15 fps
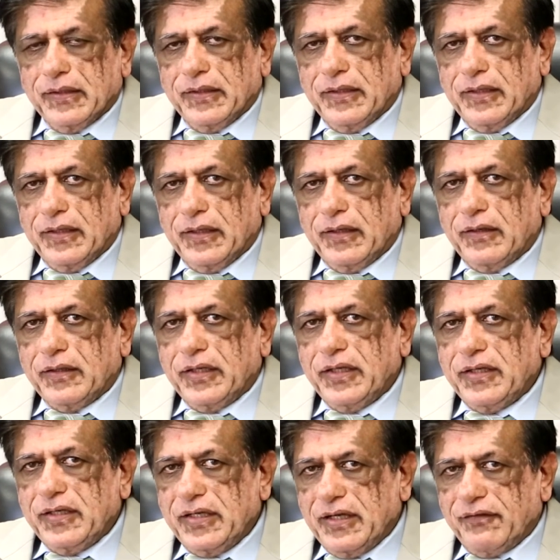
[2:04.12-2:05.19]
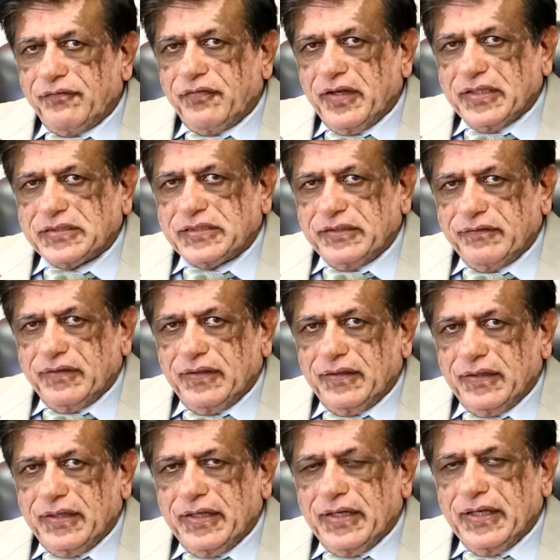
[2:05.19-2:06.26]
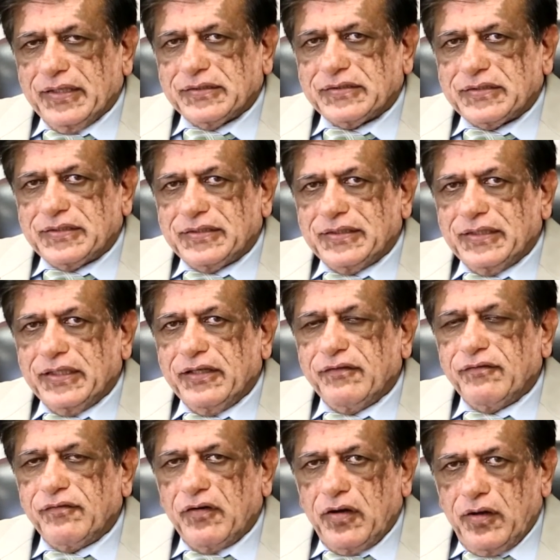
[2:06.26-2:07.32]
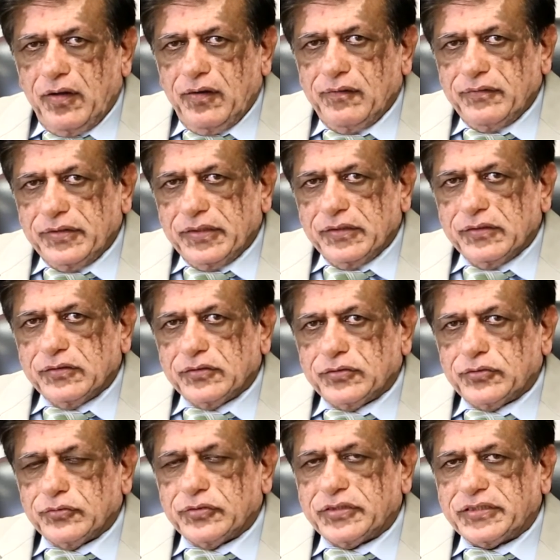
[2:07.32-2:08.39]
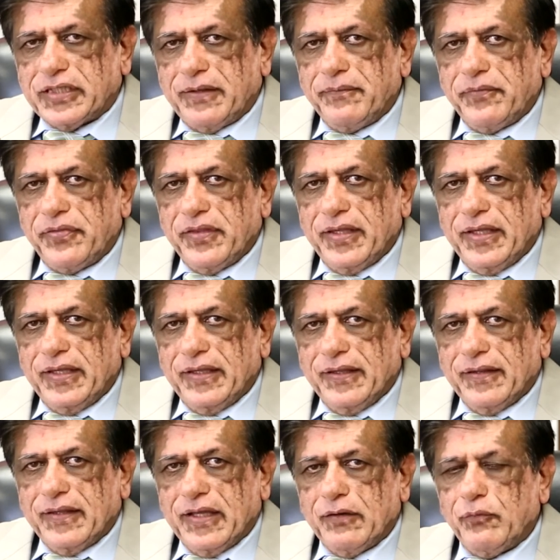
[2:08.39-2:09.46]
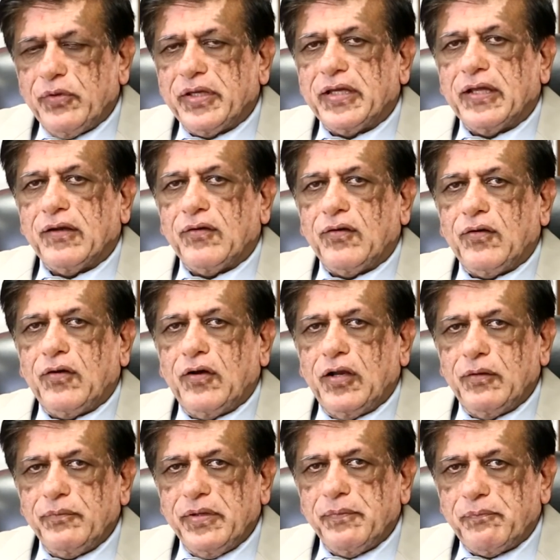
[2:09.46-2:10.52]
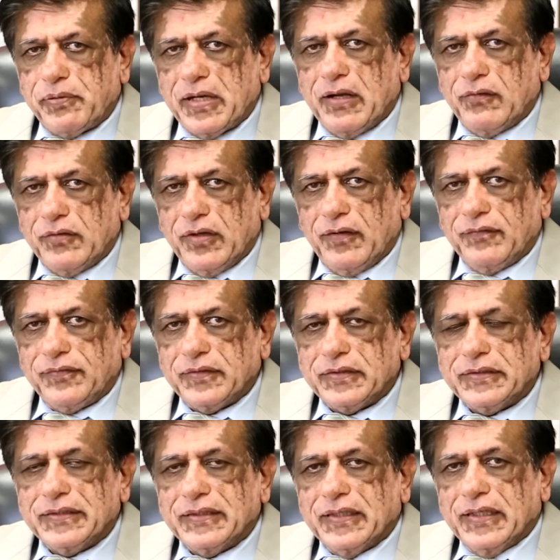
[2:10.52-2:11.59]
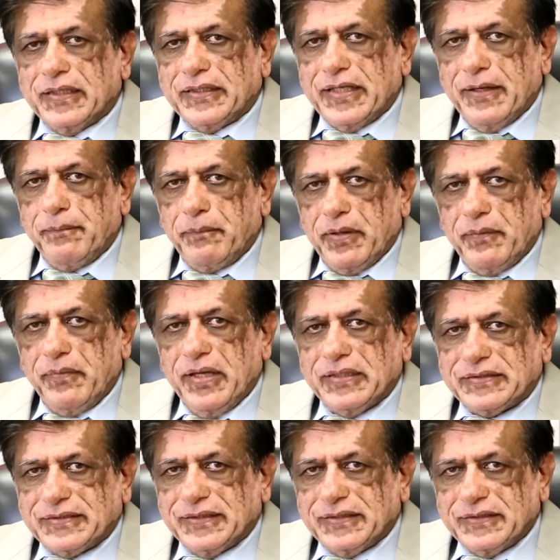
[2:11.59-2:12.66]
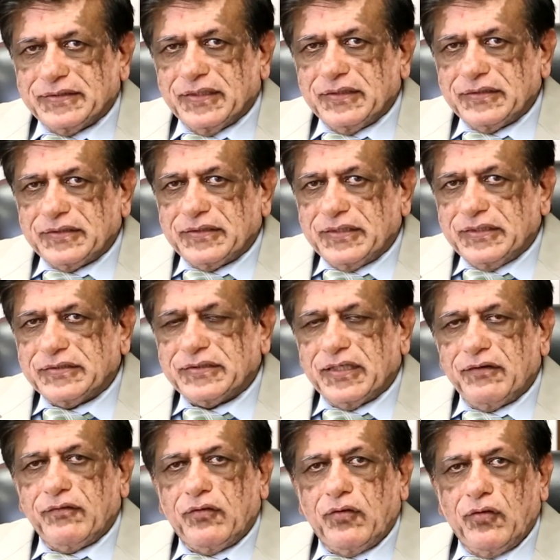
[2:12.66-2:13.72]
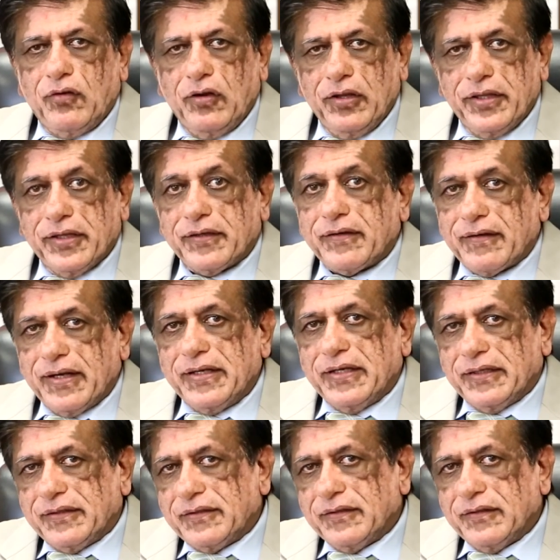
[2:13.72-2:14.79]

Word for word: The India Festival has evolved to something that we can all be proud of. Tampa Bay citizens deserve all the credit